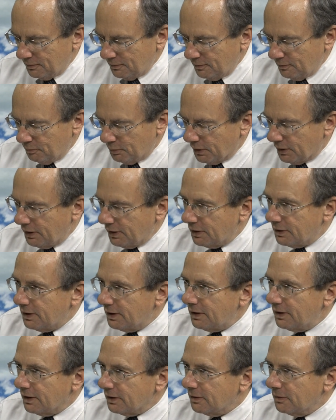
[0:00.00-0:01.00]
But he
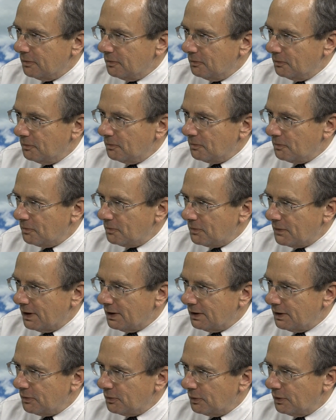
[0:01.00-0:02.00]
did it,
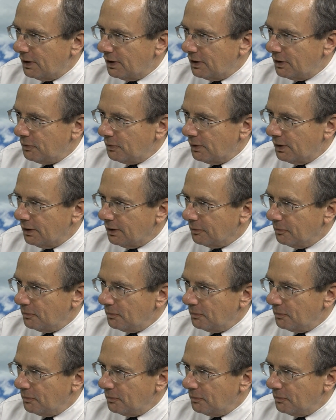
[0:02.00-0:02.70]
and he won.